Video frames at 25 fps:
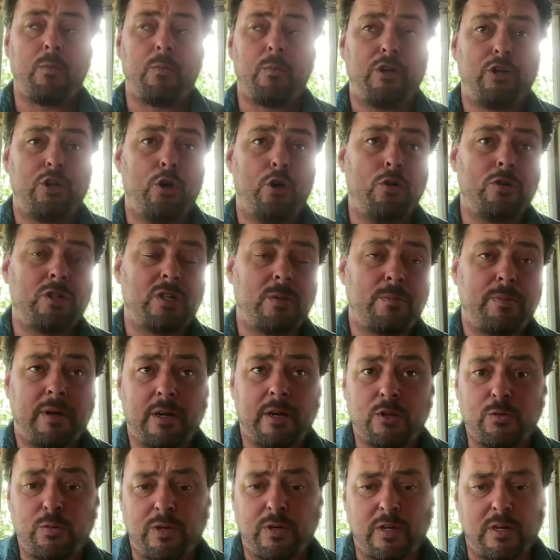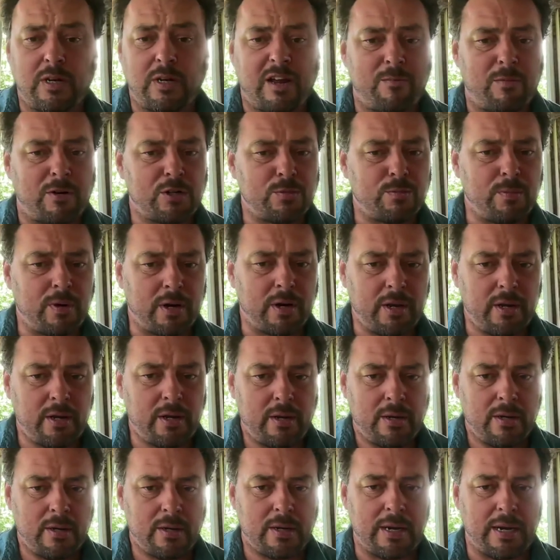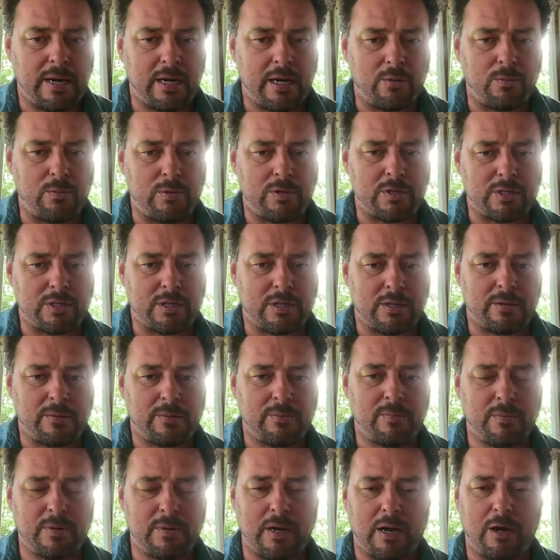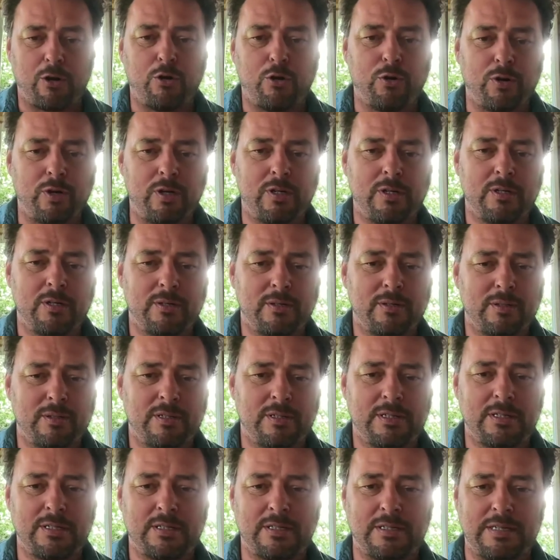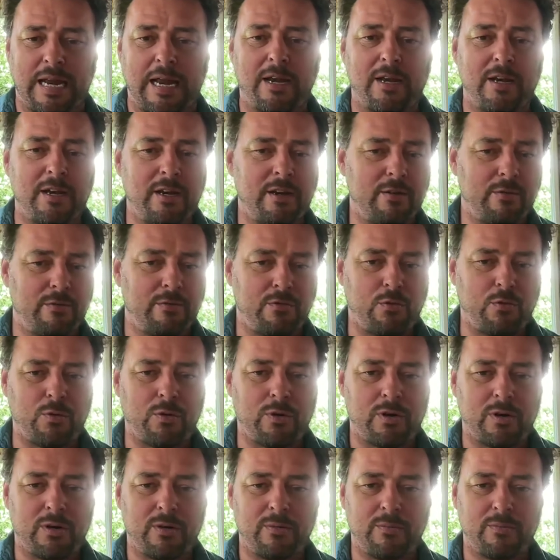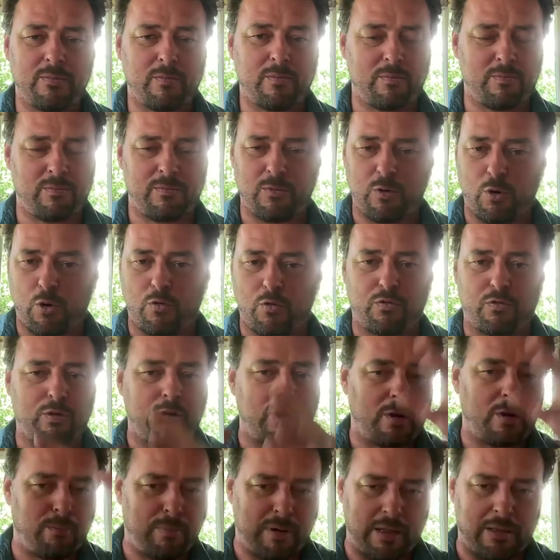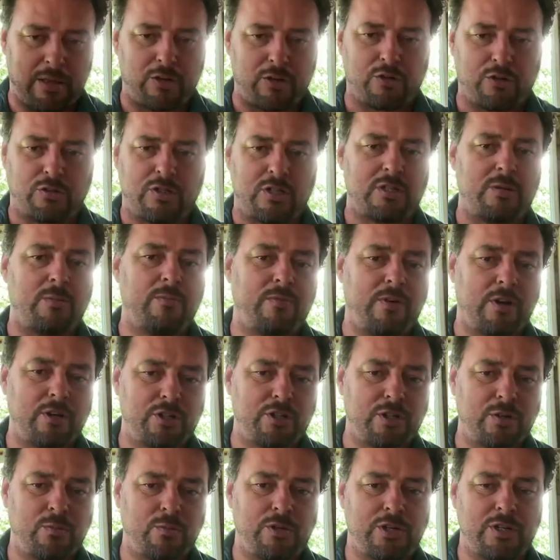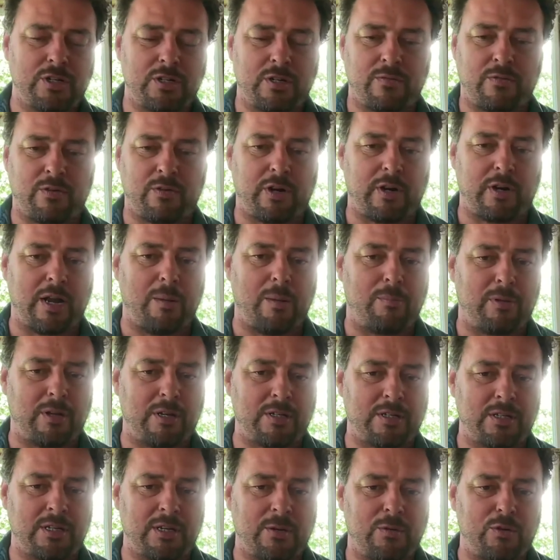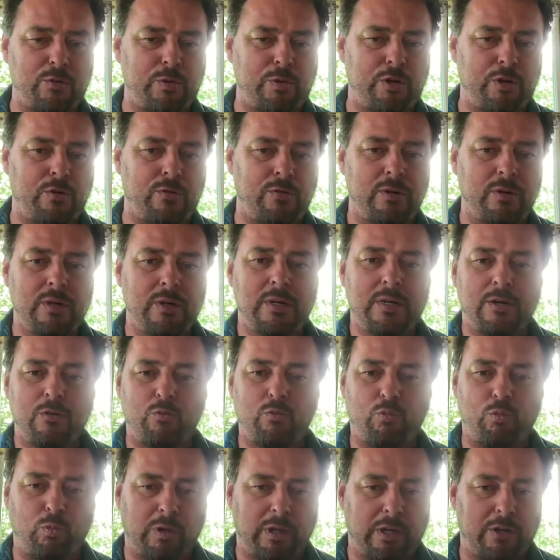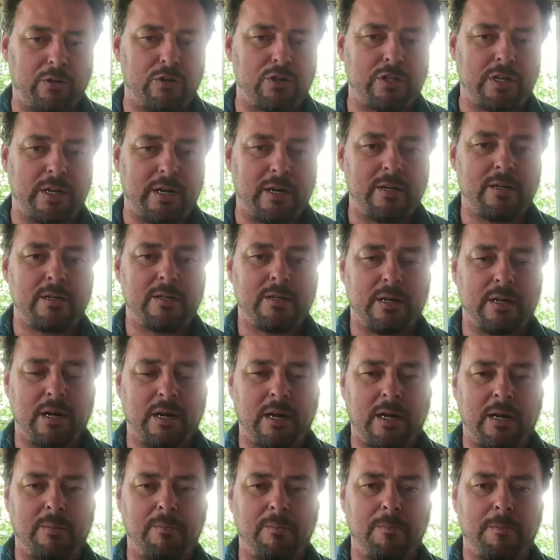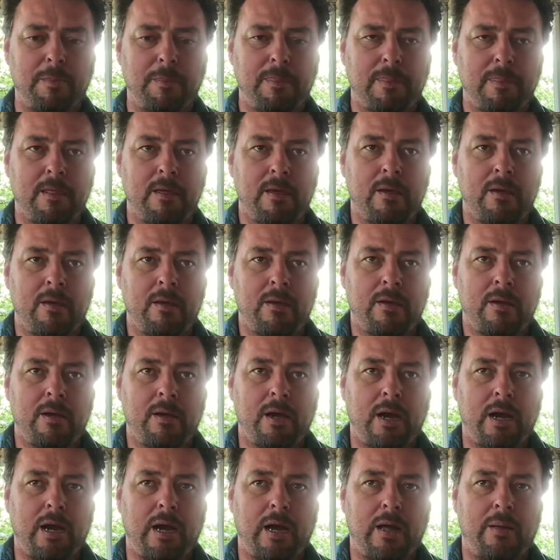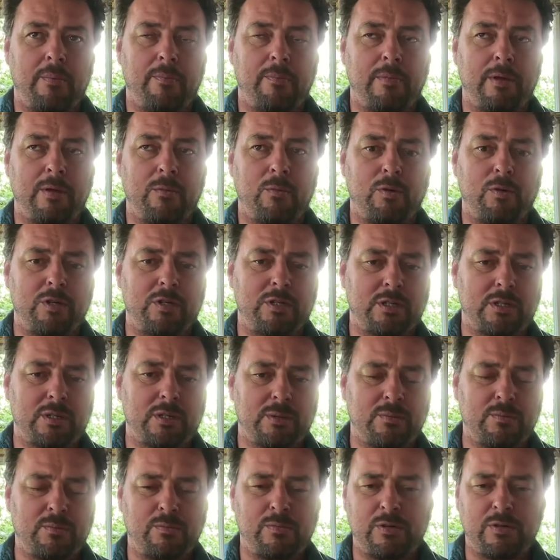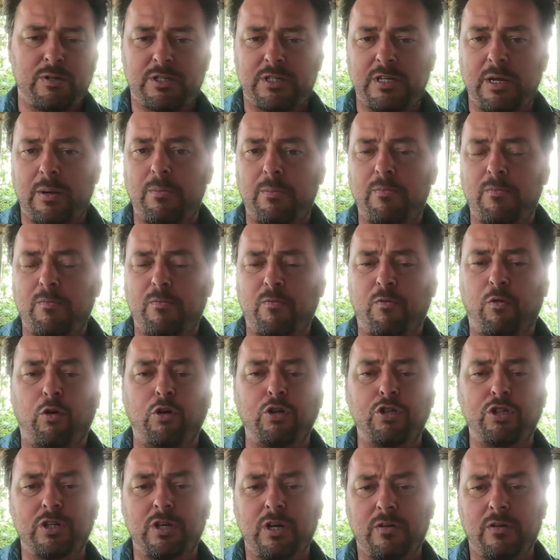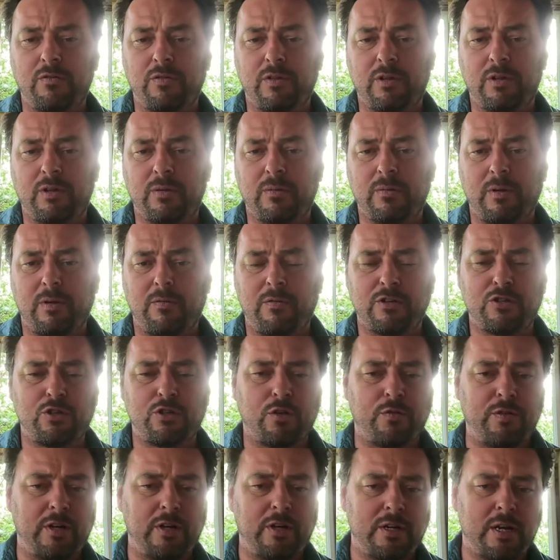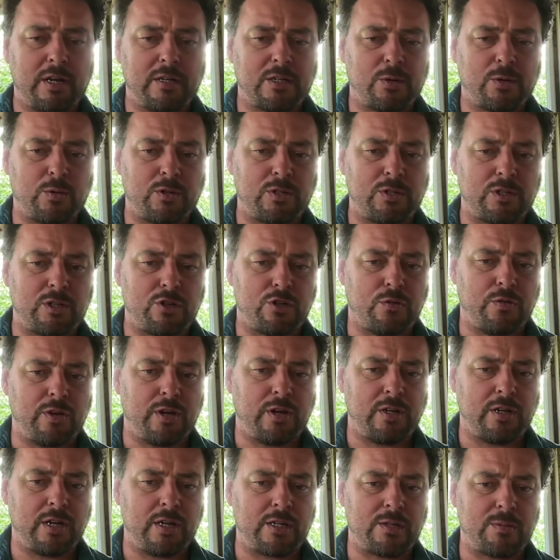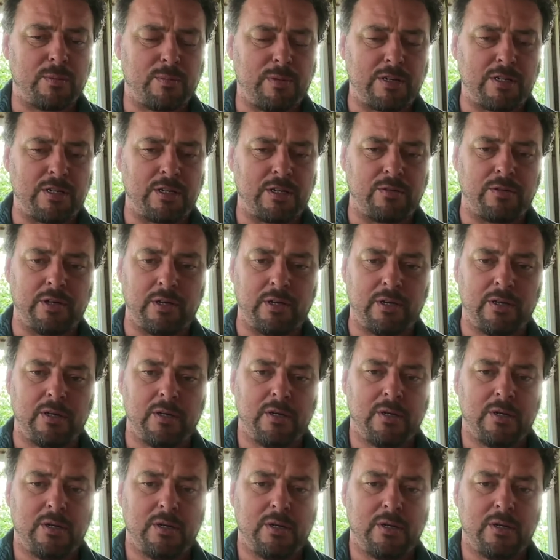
We chose it because we didn't have much money and it was a good stand-in for overall biological system function, which is a very complex thing, which we don't really understand. It was some version of the Solvita test. It wasn't the Solvita test, but basically